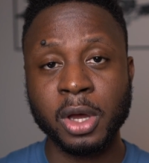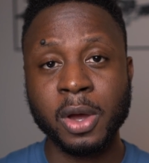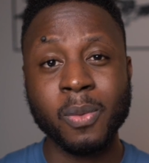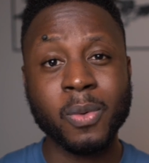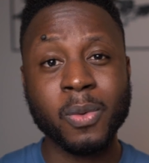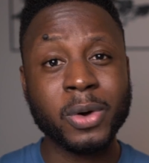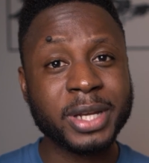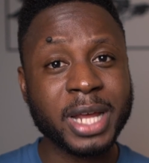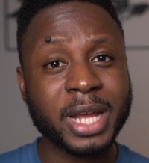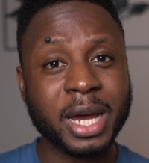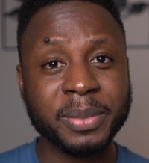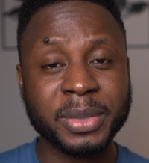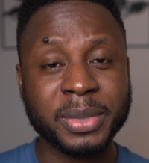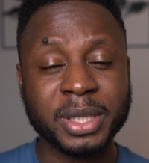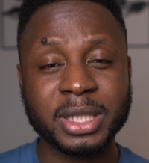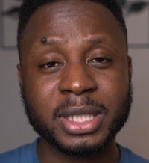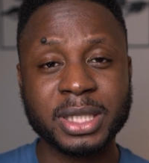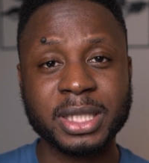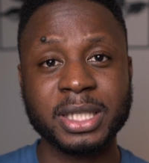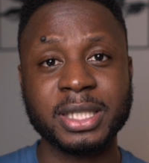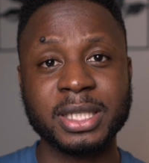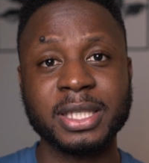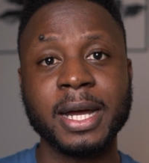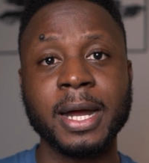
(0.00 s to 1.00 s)
What that means
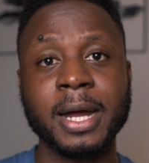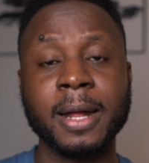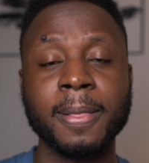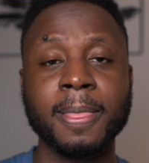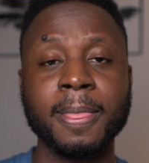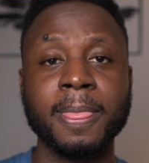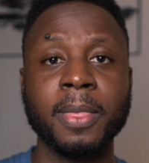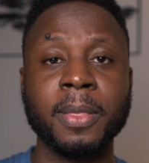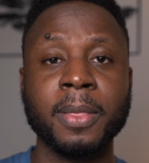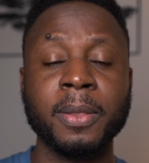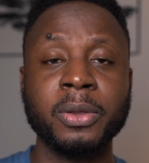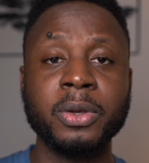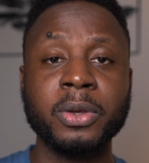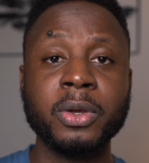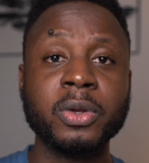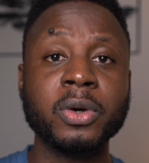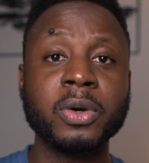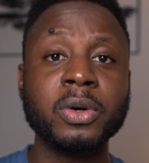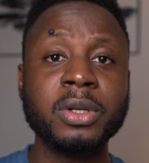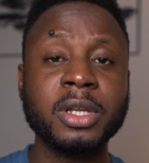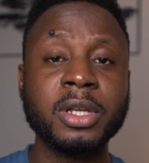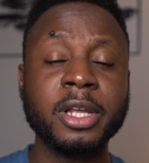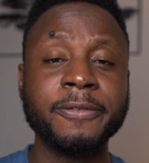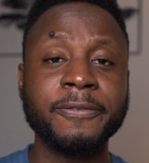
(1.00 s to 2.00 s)
is that you
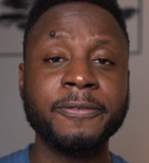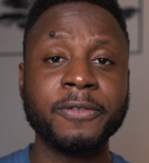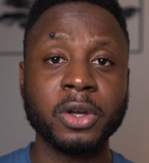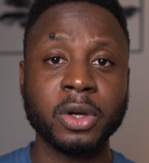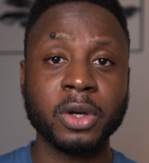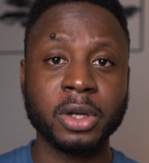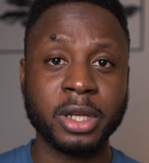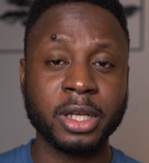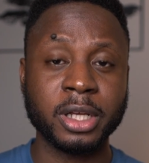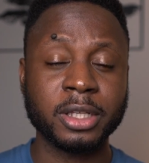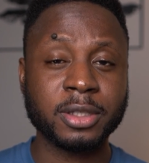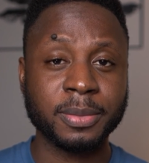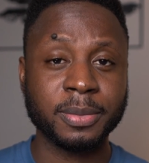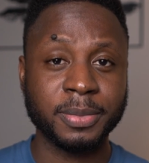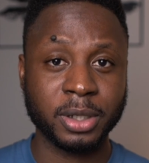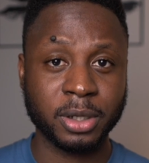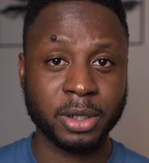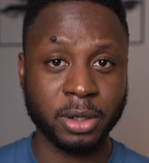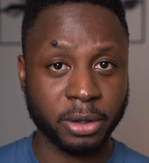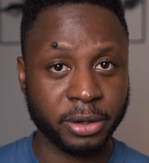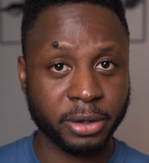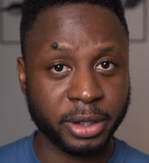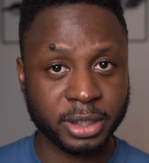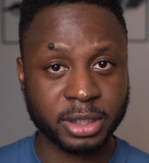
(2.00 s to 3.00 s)
don't need for your date to be
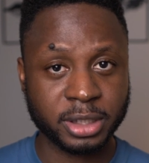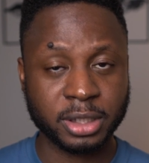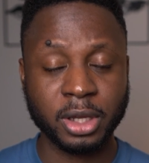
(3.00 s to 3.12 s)
current.